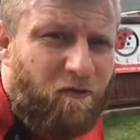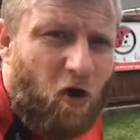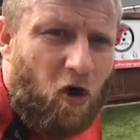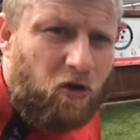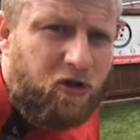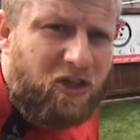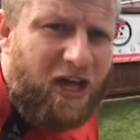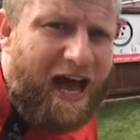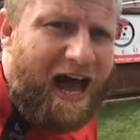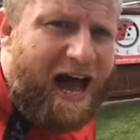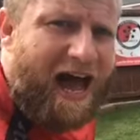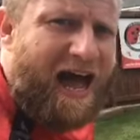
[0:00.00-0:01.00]
Full
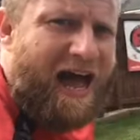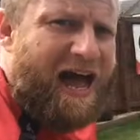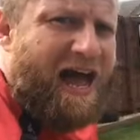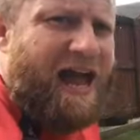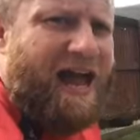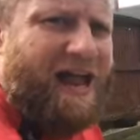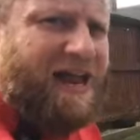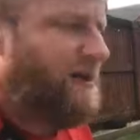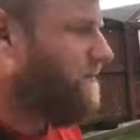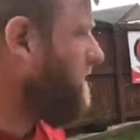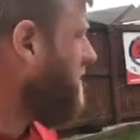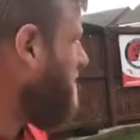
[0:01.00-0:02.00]

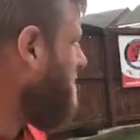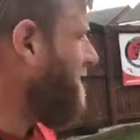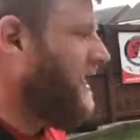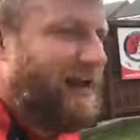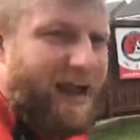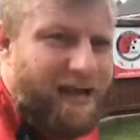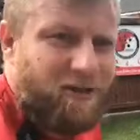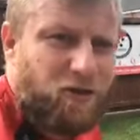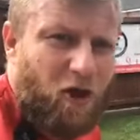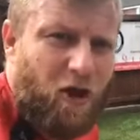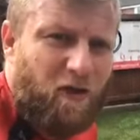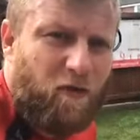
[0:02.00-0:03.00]
time. Right, guys,
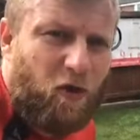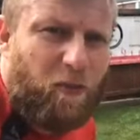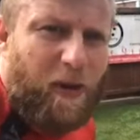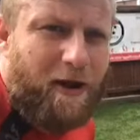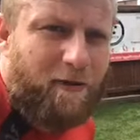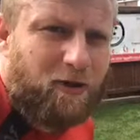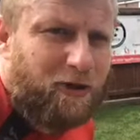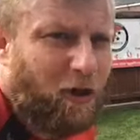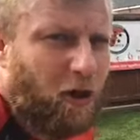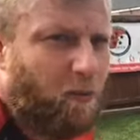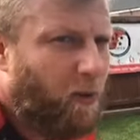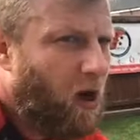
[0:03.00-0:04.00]
so if good pirate still
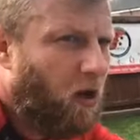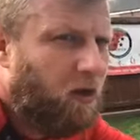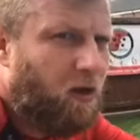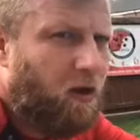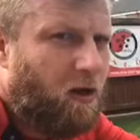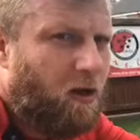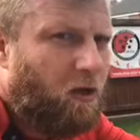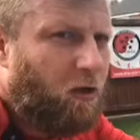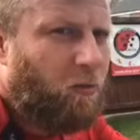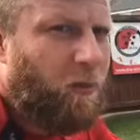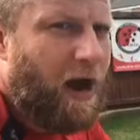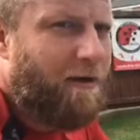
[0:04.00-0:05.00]
got the ball,
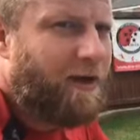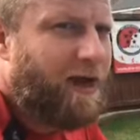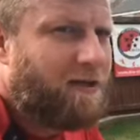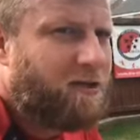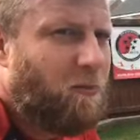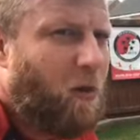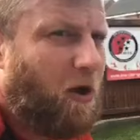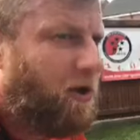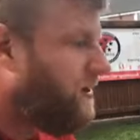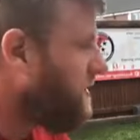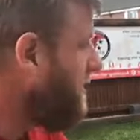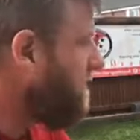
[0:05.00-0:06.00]
good pirate gets the
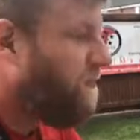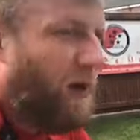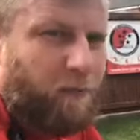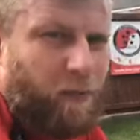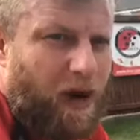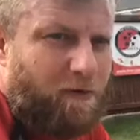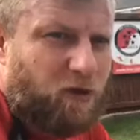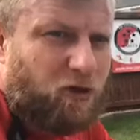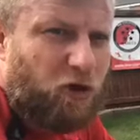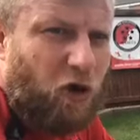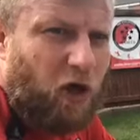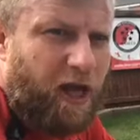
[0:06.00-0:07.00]
point. Bad pirate
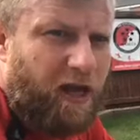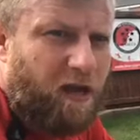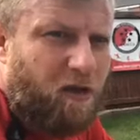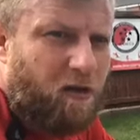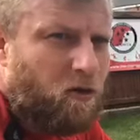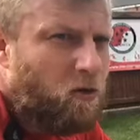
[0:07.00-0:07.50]
stole it.